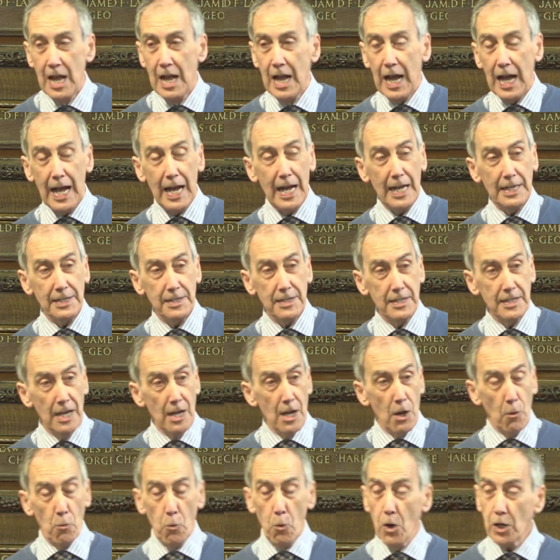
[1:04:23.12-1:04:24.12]
And and
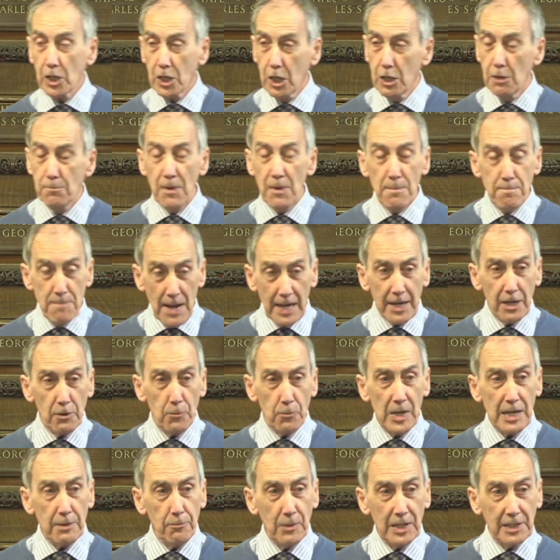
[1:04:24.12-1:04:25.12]
what could be better?
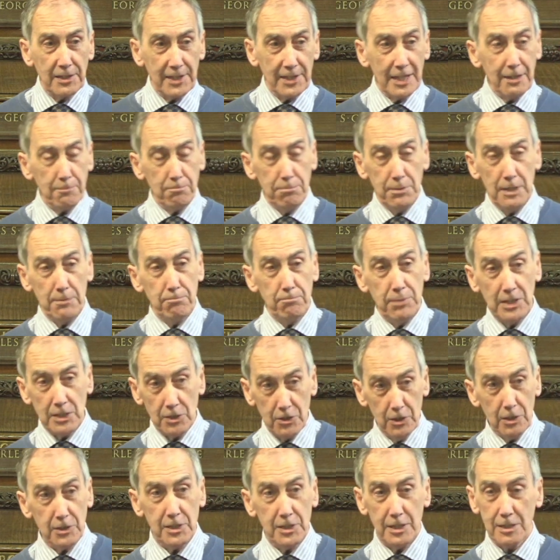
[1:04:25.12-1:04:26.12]
We, we think, but, but
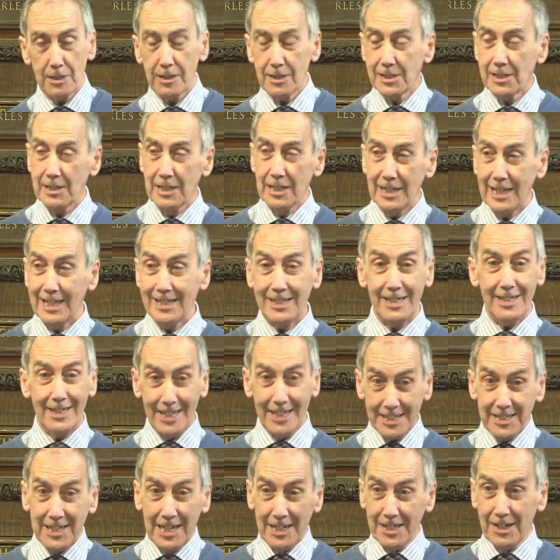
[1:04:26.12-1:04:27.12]
God says, listen, it,
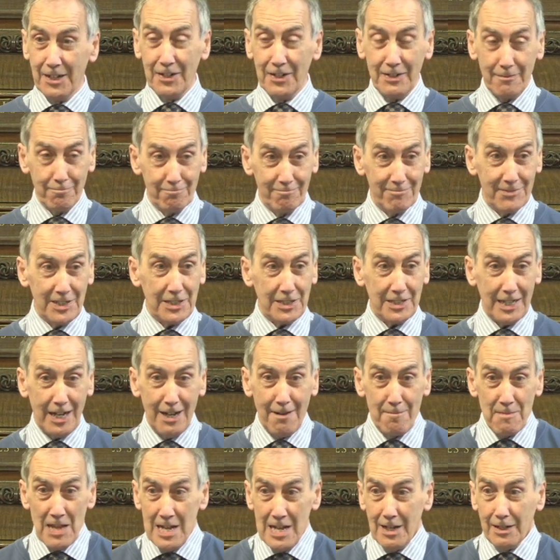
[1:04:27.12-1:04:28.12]
that's kind of just a,
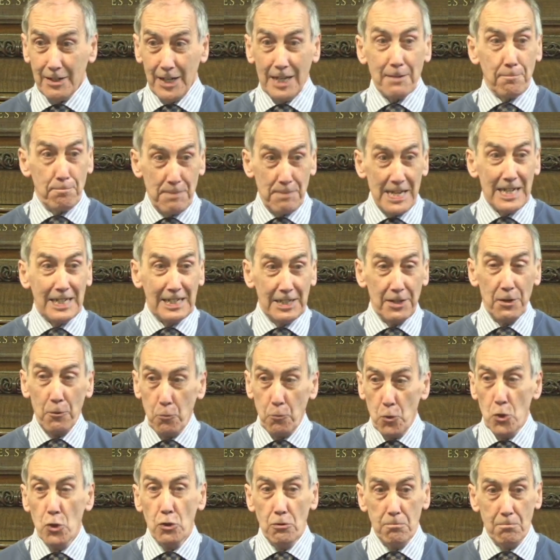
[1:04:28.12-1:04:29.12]
like being in the
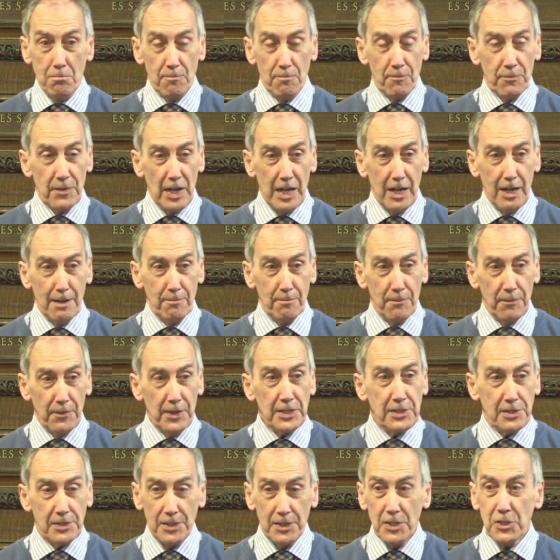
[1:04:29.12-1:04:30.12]
womb. Um,
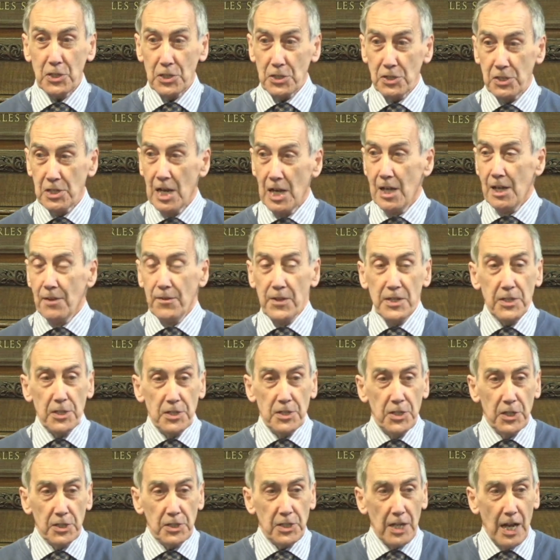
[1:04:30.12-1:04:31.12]
this, this, is, this is
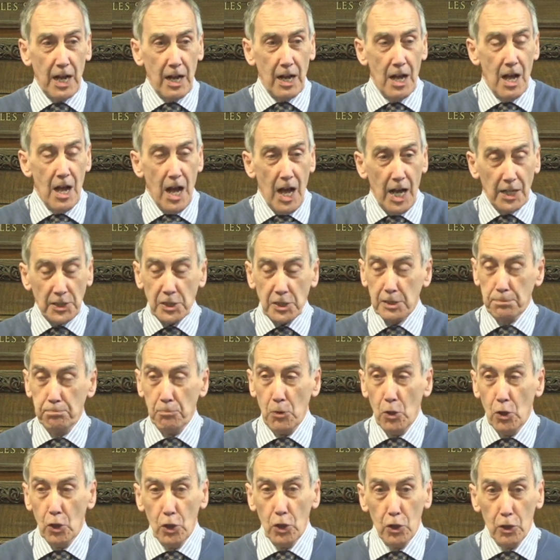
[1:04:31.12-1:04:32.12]
just a, a
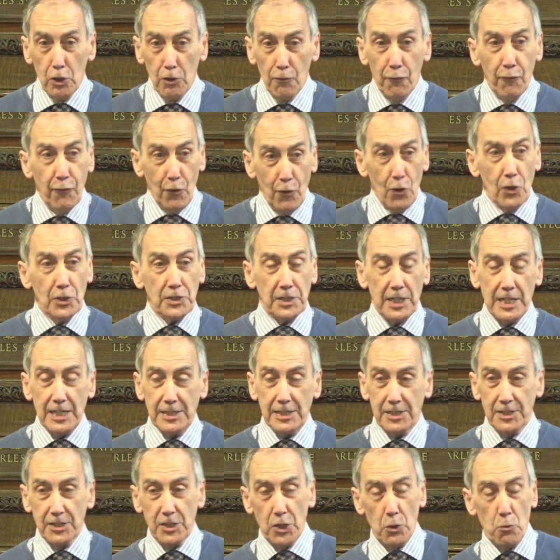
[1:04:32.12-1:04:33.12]
small
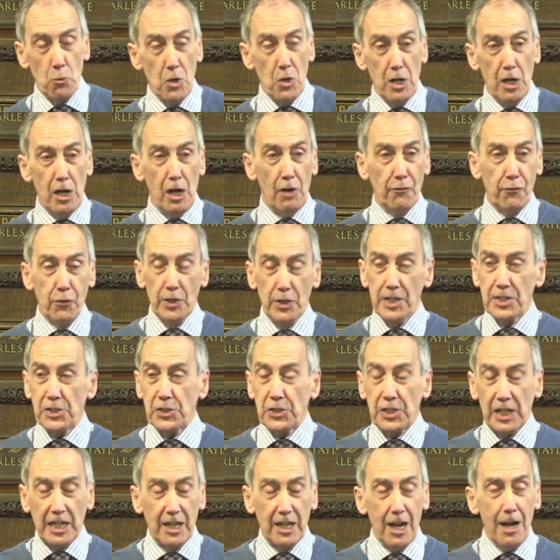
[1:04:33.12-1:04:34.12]
foretaste, as it were, of what is
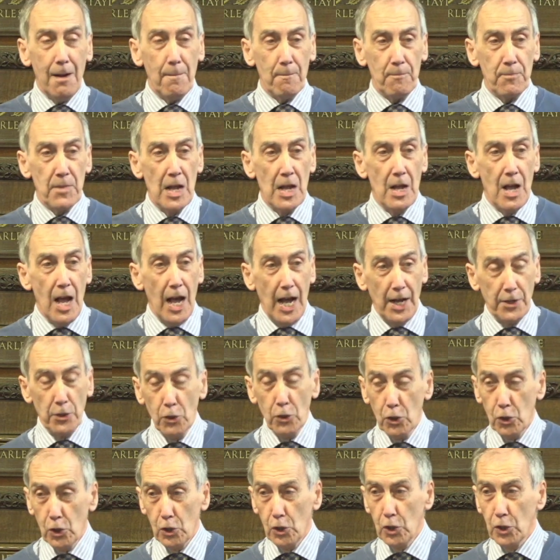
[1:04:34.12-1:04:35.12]
to come. And
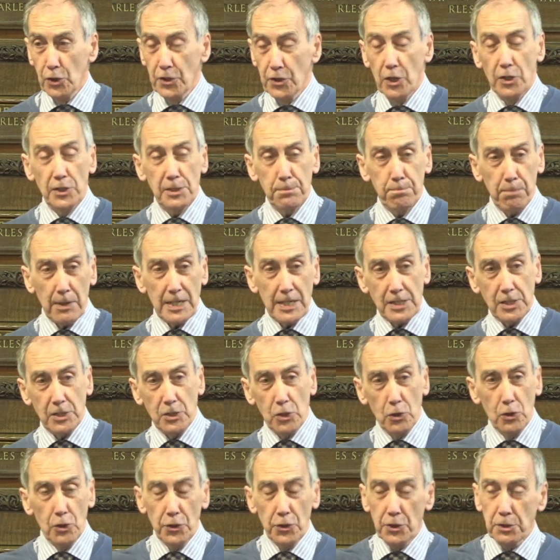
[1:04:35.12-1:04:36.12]
all those places,
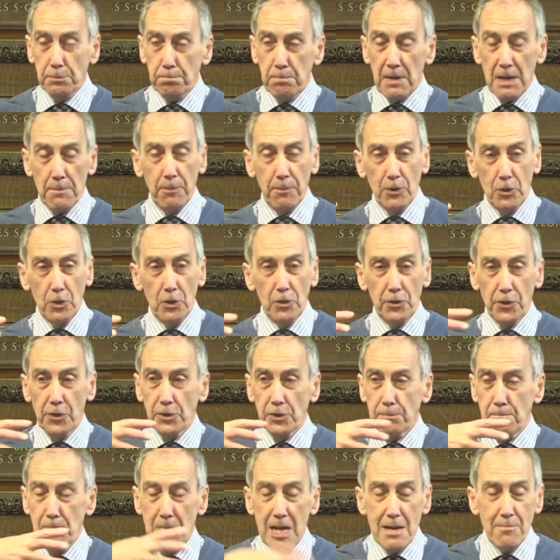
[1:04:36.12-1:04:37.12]
all those people, all
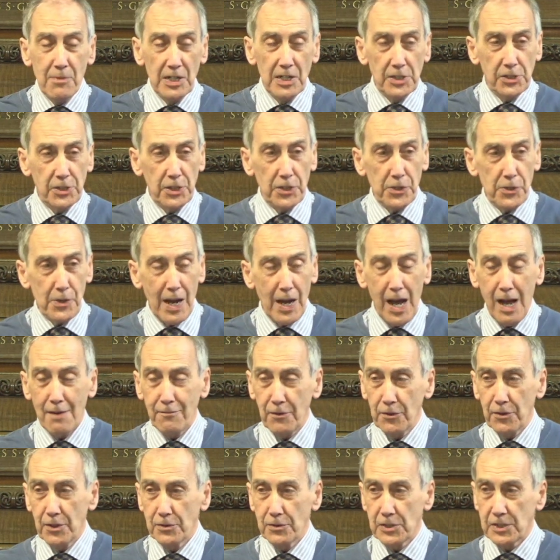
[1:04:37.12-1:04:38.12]
those memories that you have
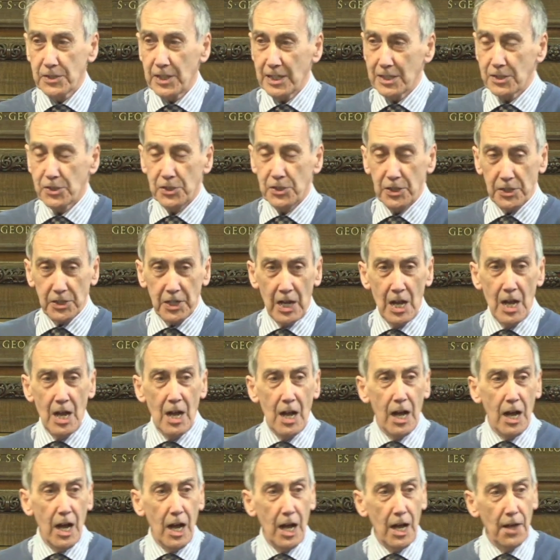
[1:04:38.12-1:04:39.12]
of those things that,
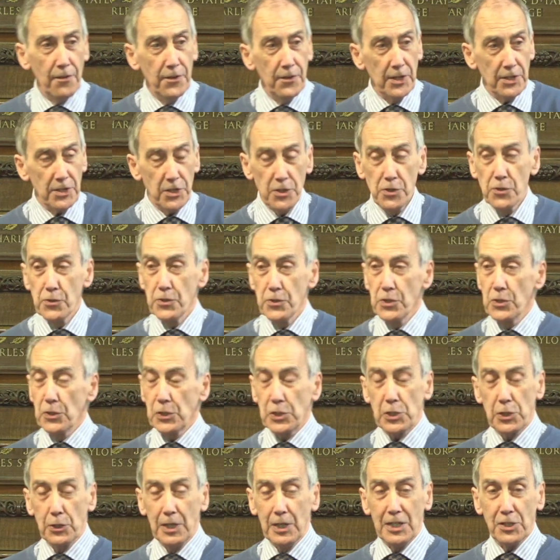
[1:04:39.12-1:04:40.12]
uh, that you, you
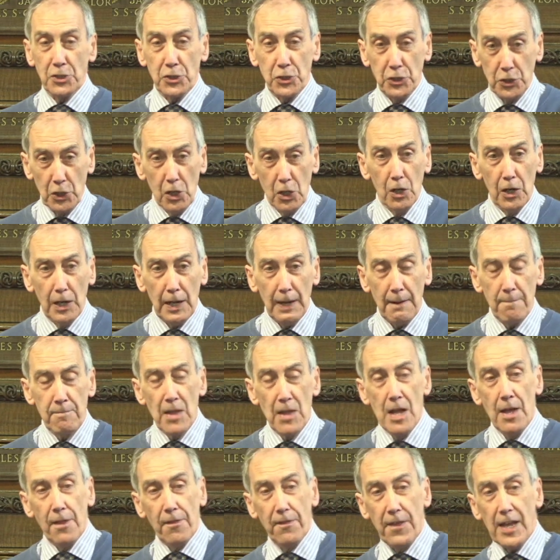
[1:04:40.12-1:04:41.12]
so enjoy,
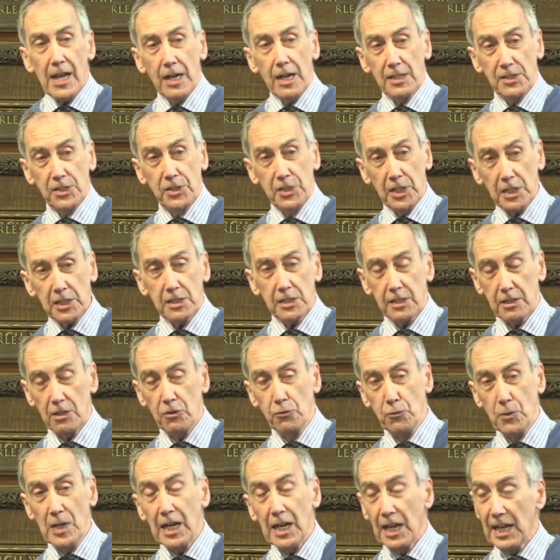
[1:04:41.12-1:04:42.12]
they are just
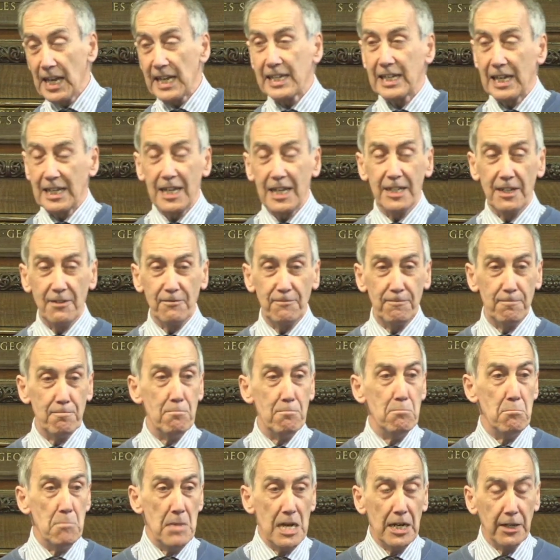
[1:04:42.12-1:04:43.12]
really like a kind of
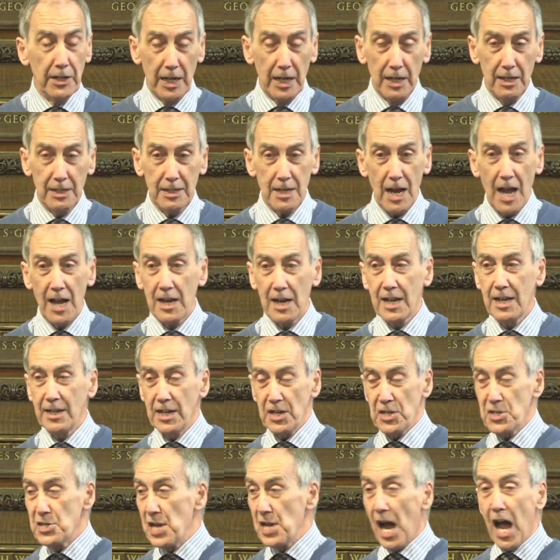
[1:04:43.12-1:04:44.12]
mirror, a kind
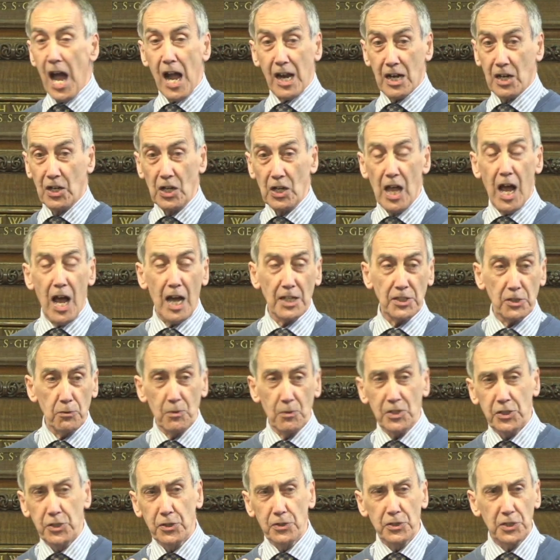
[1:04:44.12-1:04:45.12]
of dark glass in
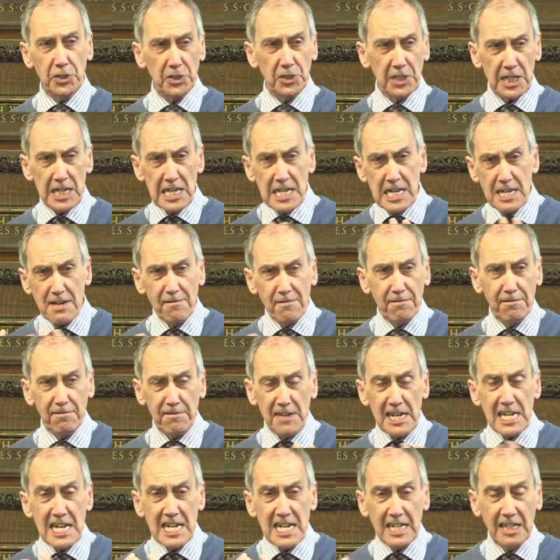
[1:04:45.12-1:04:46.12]
which you see
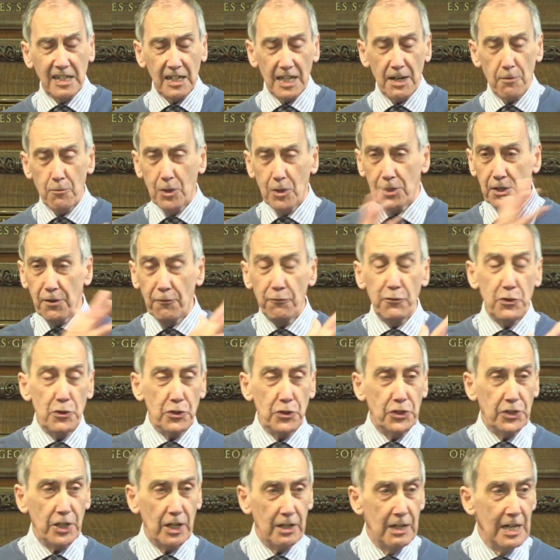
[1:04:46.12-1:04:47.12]
vaguely what the
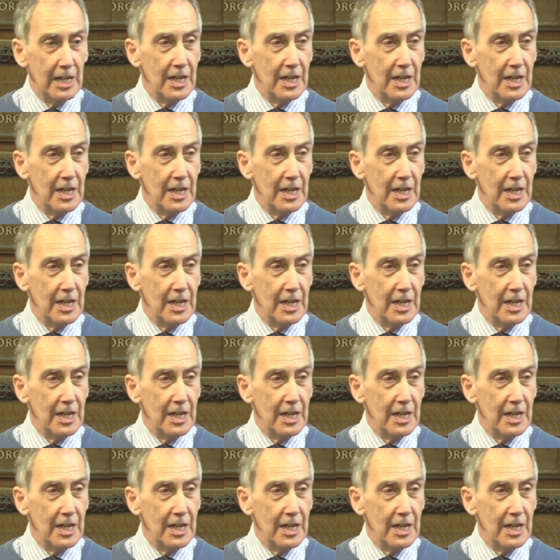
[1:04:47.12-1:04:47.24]
future